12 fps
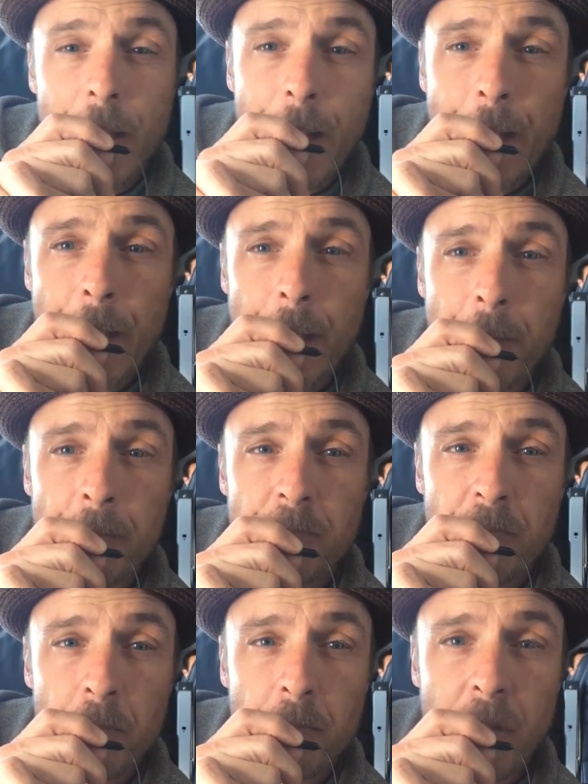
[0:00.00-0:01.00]

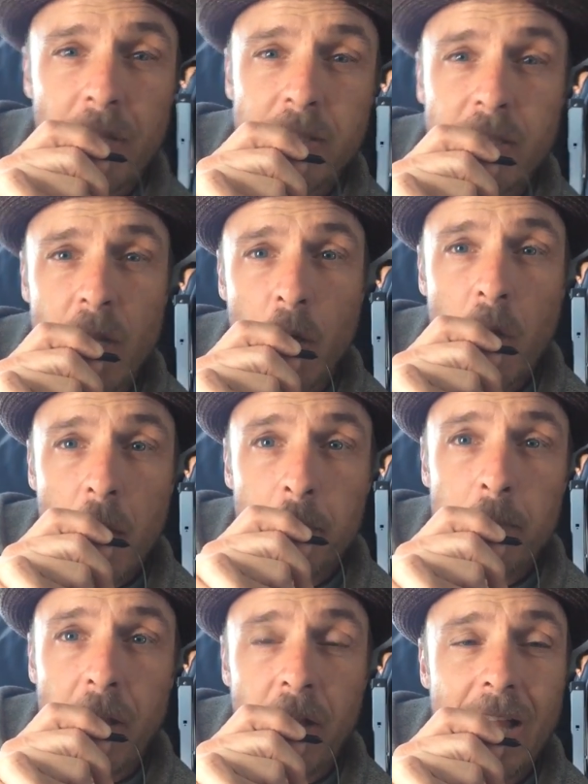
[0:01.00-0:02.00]
But,
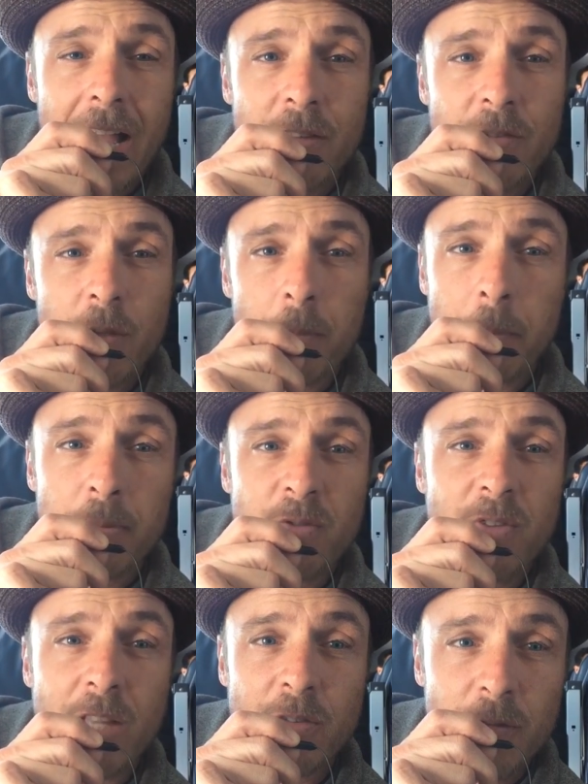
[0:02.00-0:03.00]
Belle has some
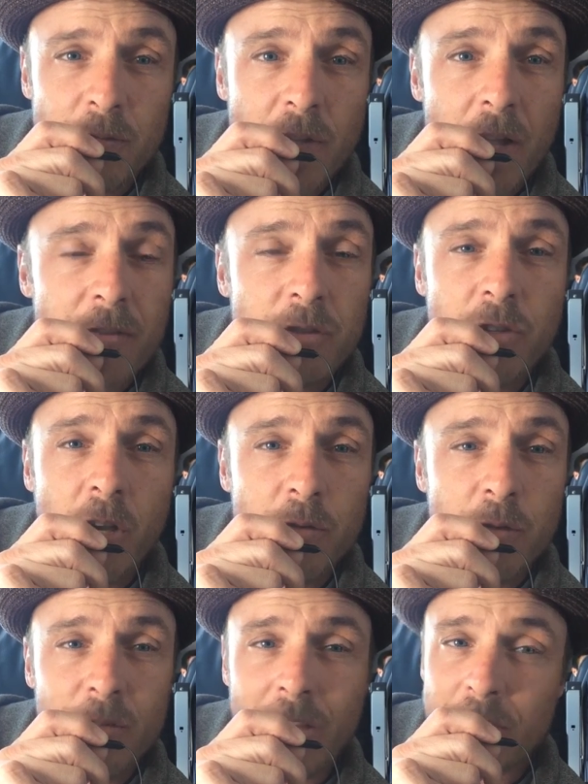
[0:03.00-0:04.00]
obsessive stuff, and she
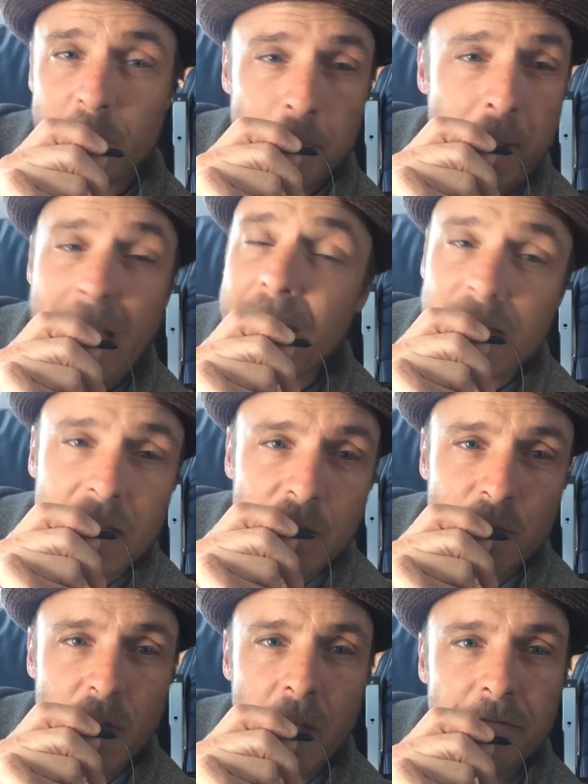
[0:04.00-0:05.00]
also has had some panicky
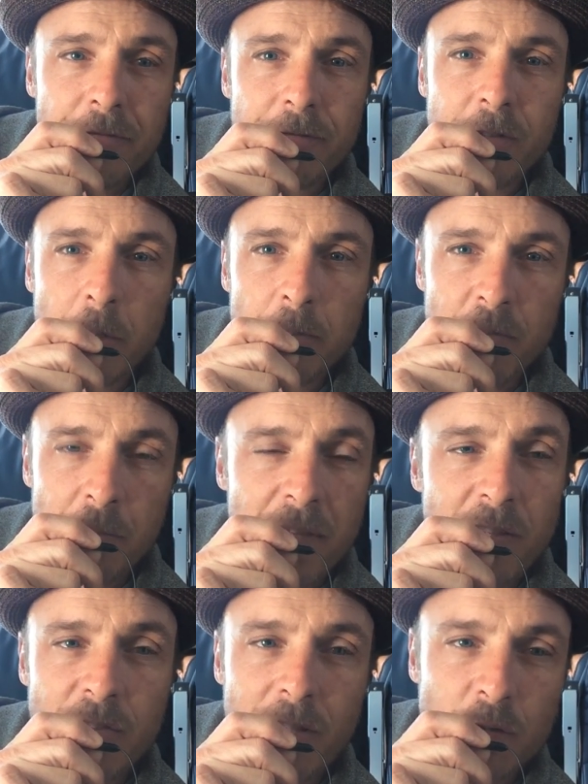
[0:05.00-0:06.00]
stuff from some
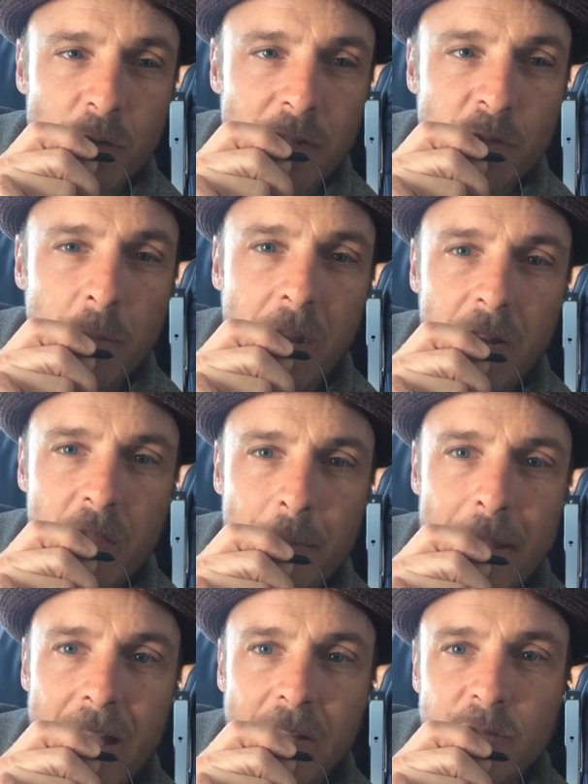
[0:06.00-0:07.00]
things that have transpired in the
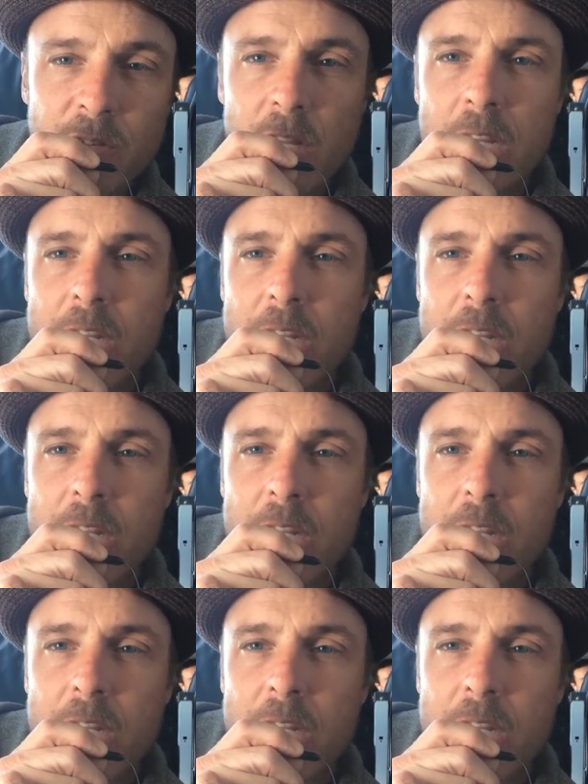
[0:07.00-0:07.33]
past.